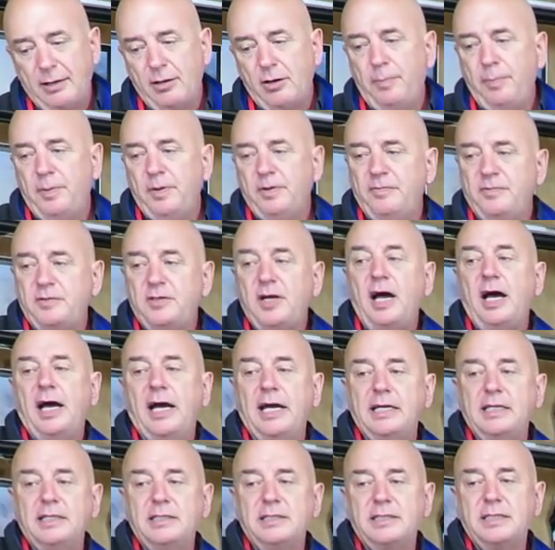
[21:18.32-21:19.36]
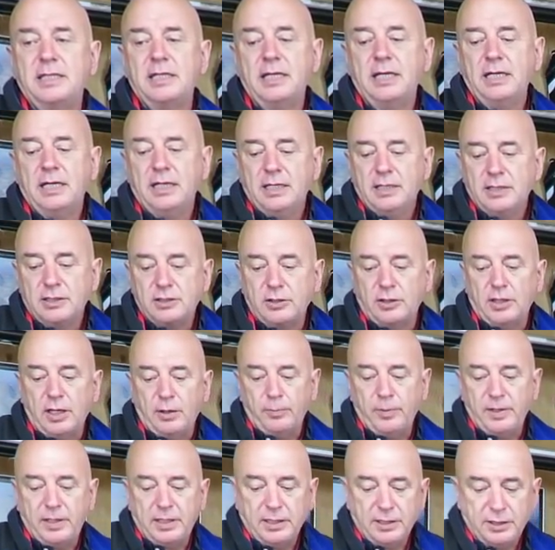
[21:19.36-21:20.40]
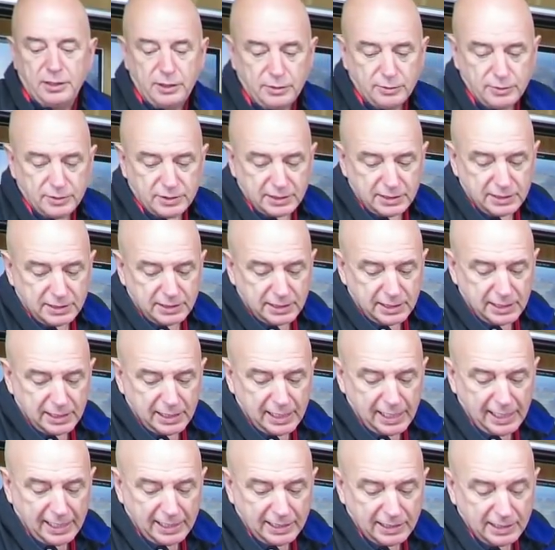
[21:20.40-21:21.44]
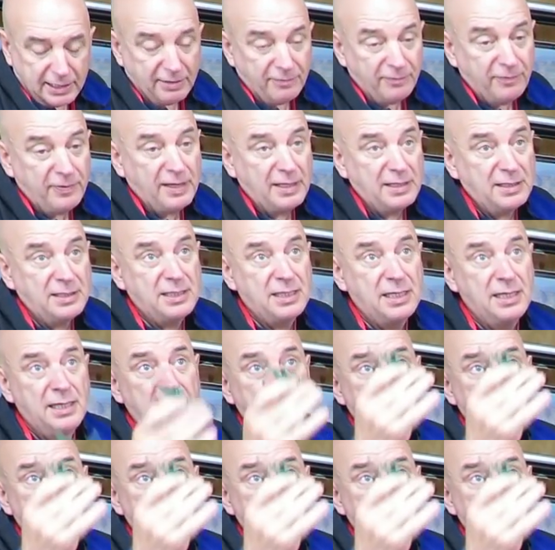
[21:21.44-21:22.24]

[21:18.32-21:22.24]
a couple of ties so that we can use it. And in the event,